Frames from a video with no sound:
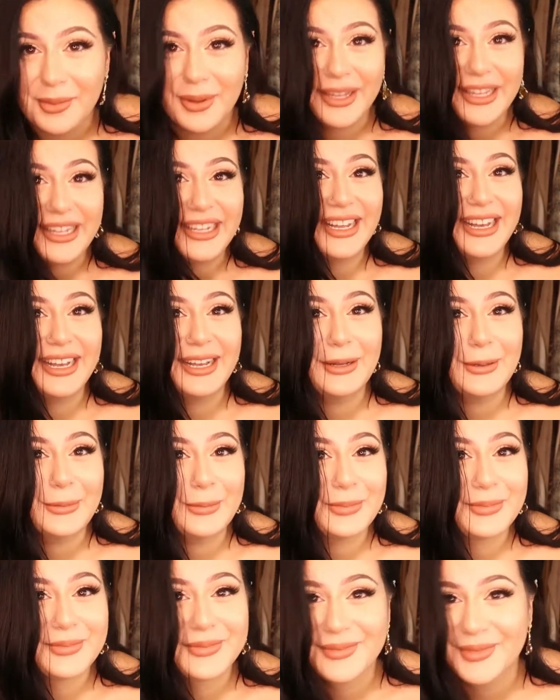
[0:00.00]
but
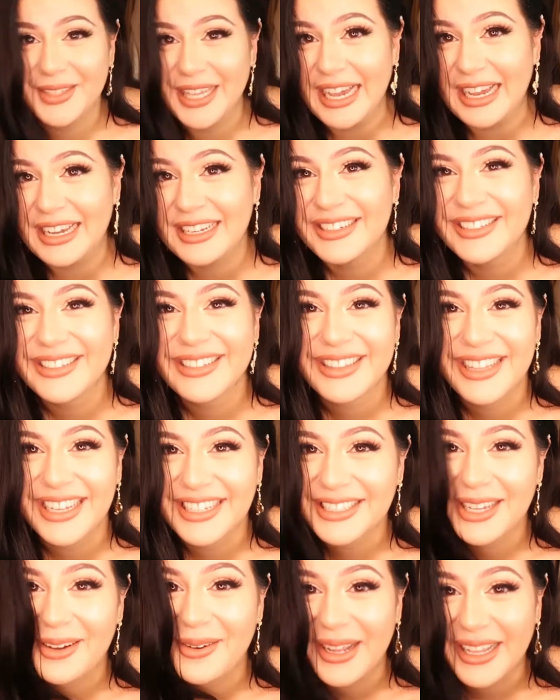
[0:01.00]
um, yeah,
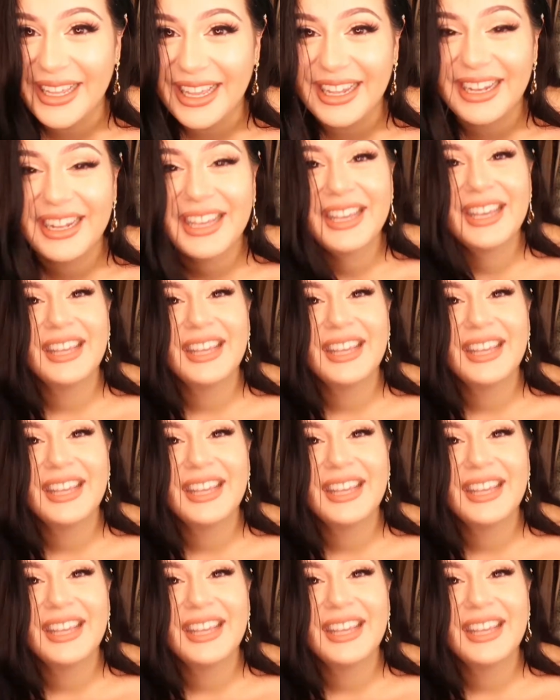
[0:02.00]
that's how I get.